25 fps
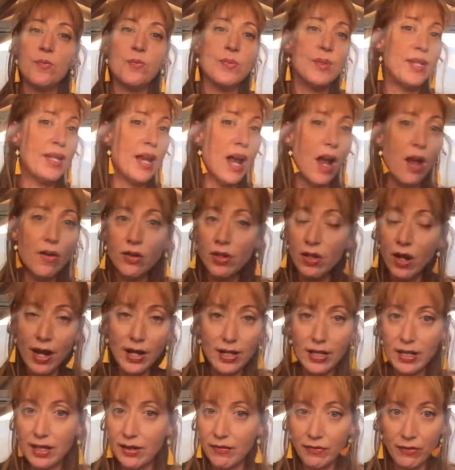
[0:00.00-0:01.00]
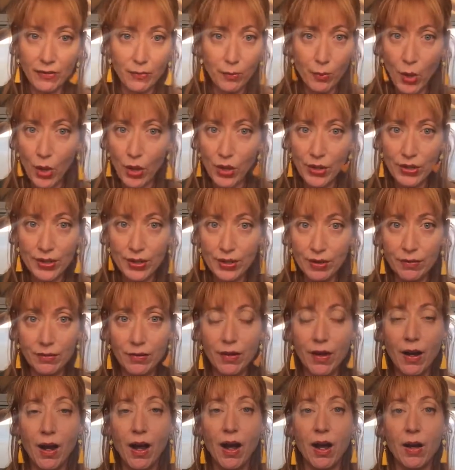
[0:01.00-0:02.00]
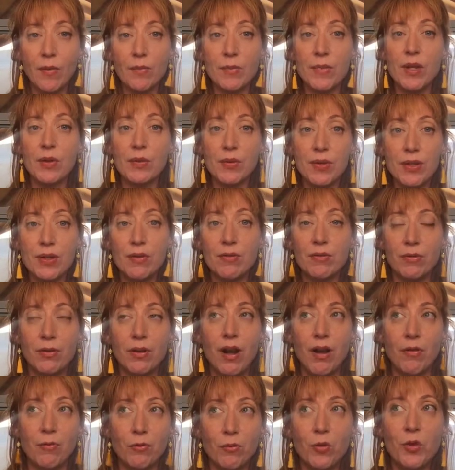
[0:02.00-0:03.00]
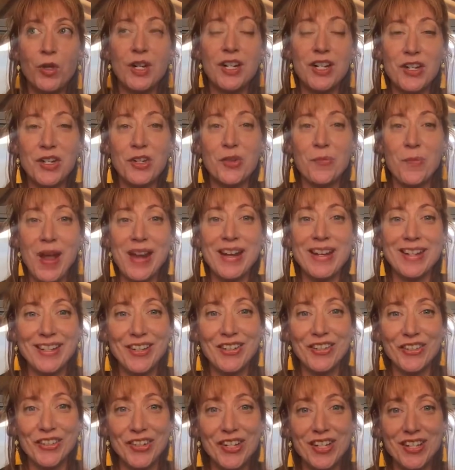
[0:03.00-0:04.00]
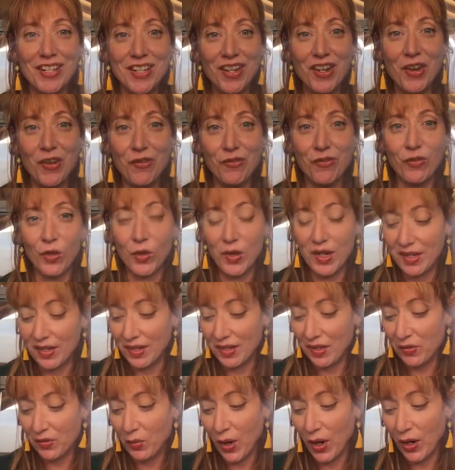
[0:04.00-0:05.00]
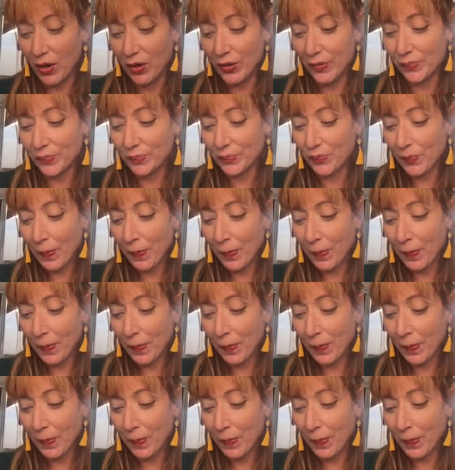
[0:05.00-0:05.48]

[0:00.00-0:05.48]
sounded like a different person. There was a really dramatic difference in her voice as well.